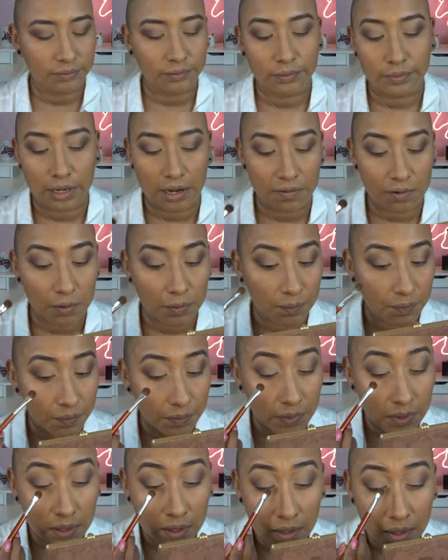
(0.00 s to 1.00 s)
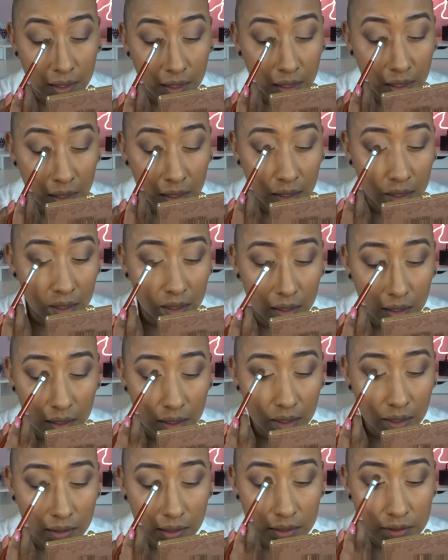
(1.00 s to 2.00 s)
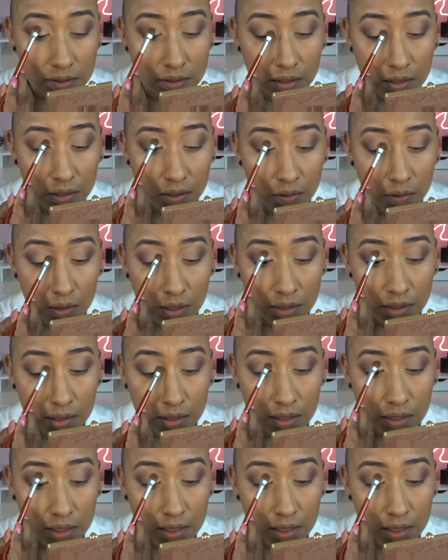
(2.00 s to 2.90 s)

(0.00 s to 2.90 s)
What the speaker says: whatever. And that's gonna go on the